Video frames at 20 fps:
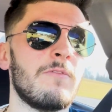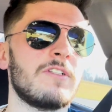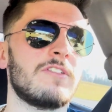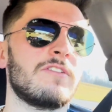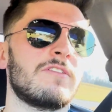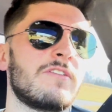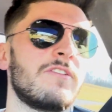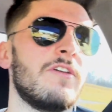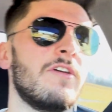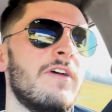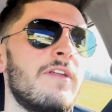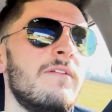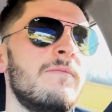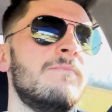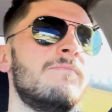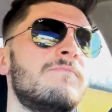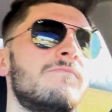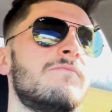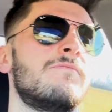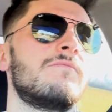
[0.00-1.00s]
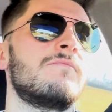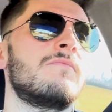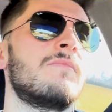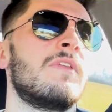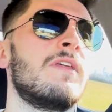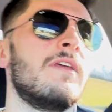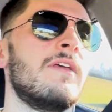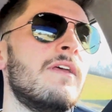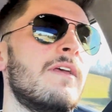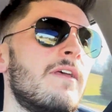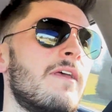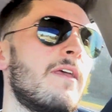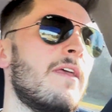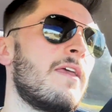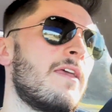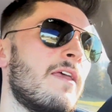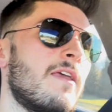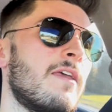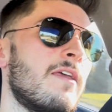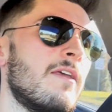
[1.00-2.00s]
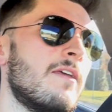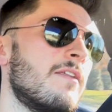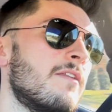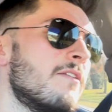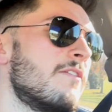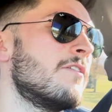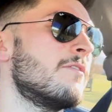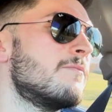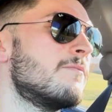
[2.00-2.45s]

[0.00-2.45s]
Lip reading: which is good. And